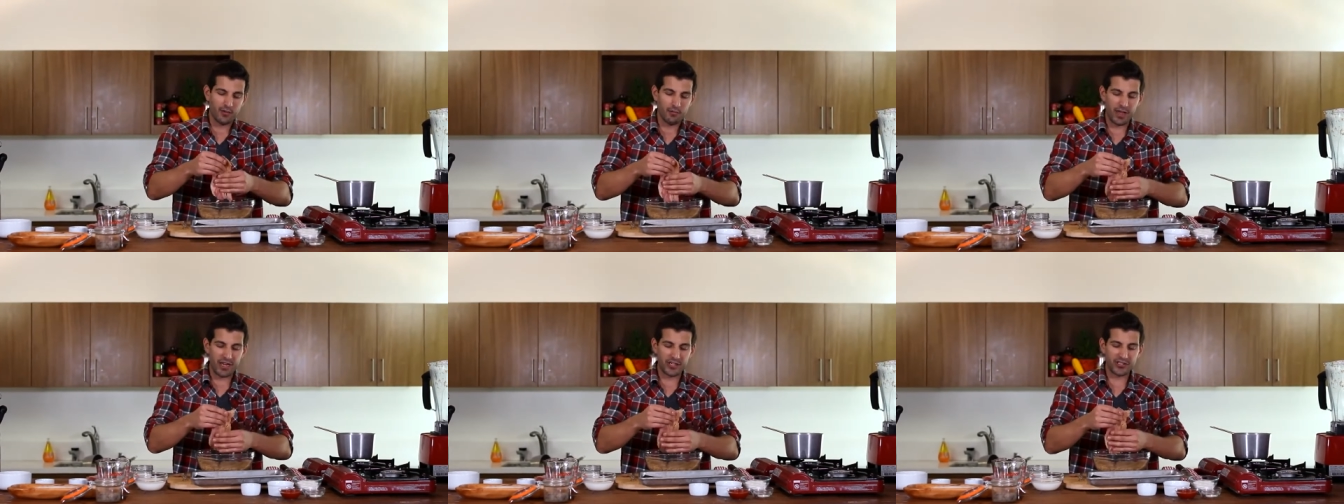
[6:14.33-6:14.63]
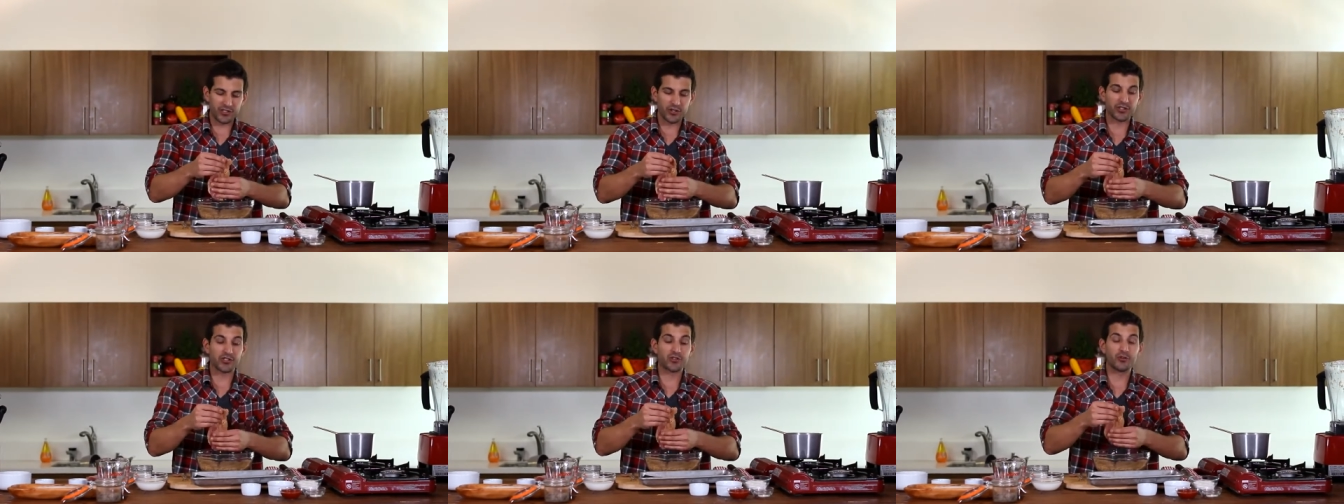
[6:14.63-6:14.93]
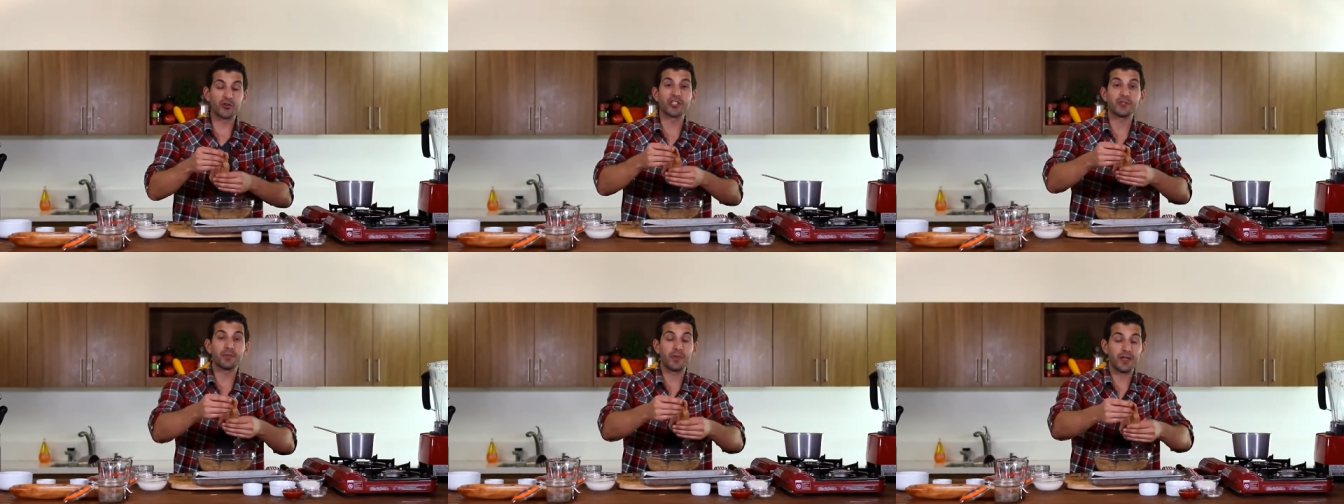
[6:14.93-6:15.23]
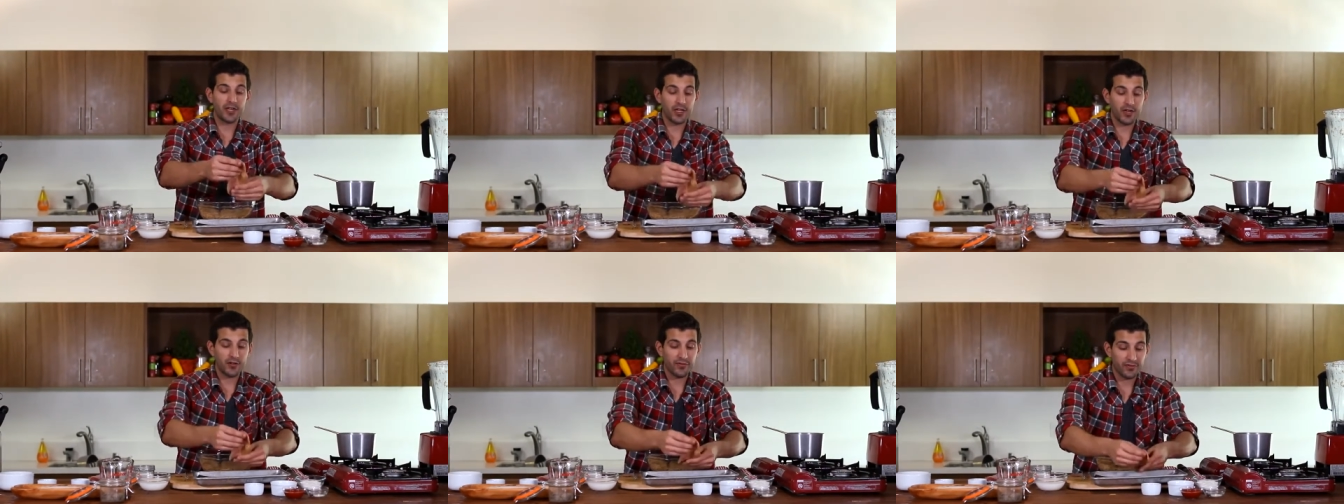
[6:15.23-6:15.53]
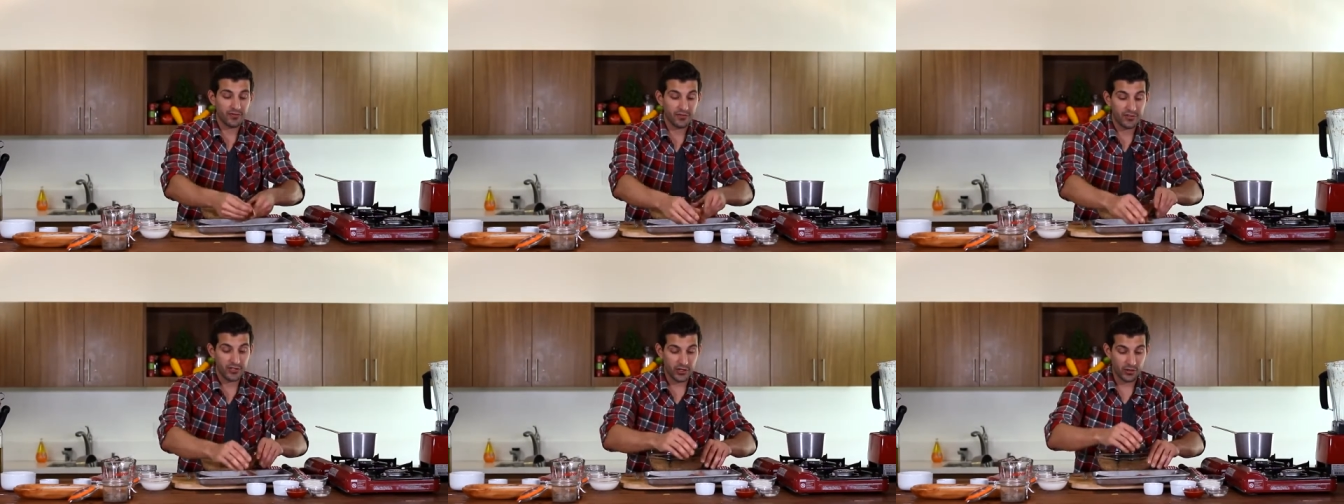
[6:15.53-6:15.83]
Make sure it's crispy
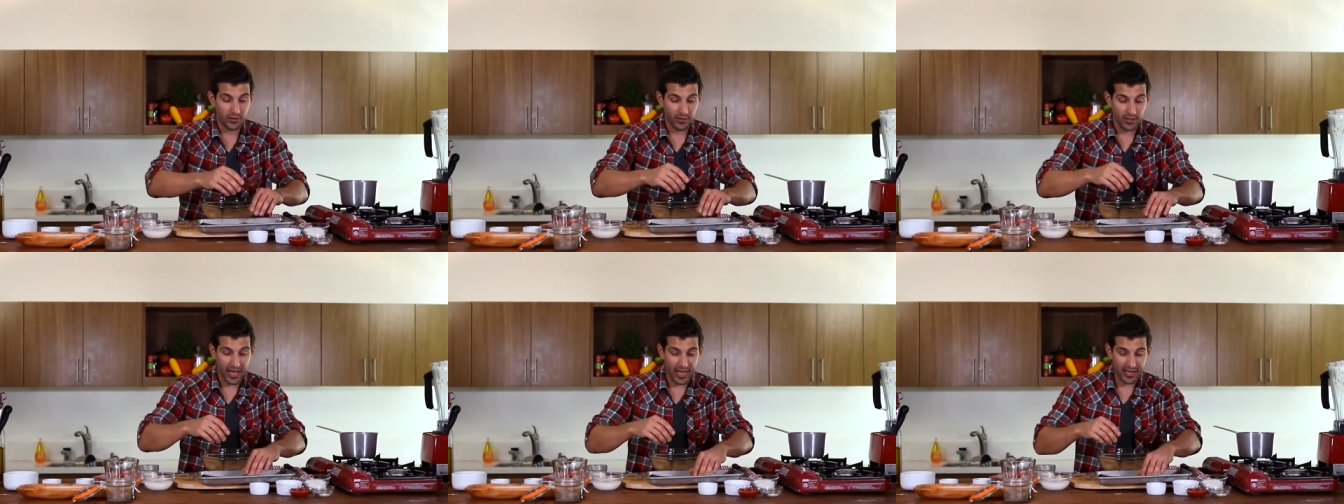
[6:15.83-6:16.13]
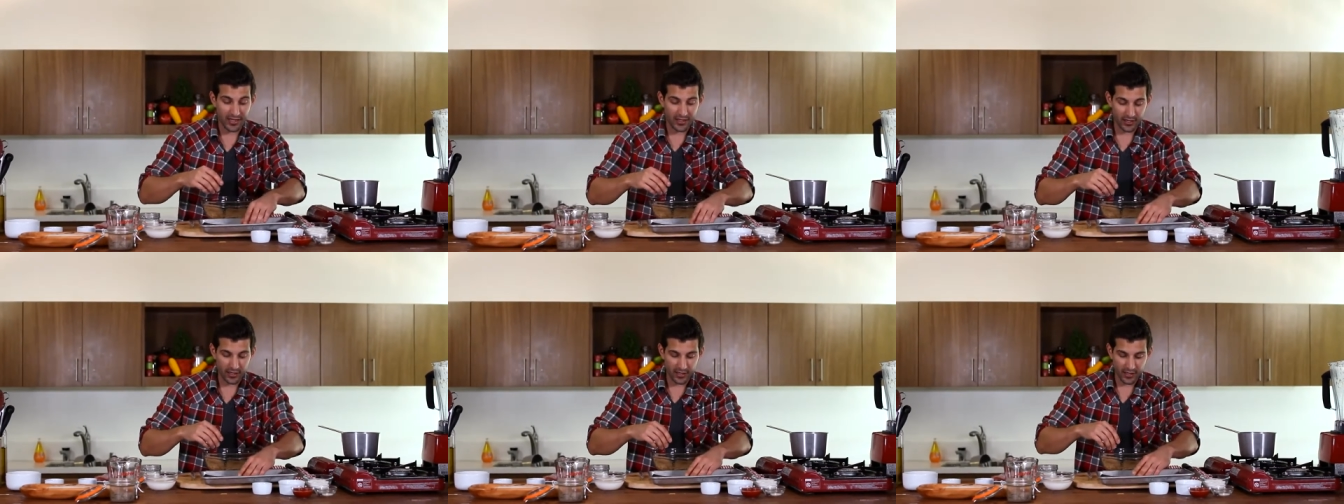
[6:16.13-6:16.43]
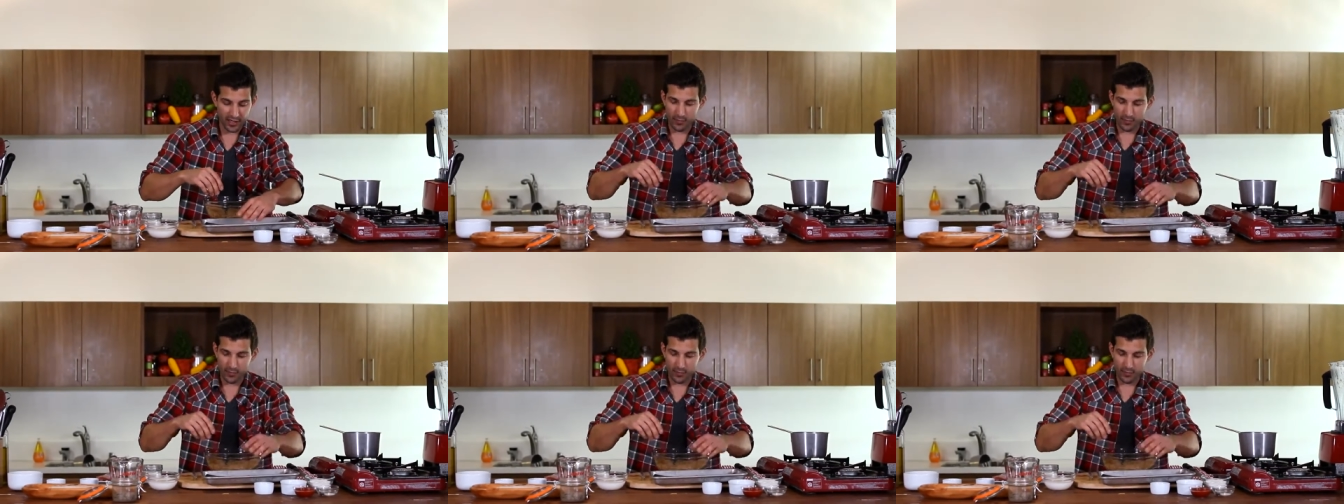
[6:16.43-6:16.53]
enough to your liking.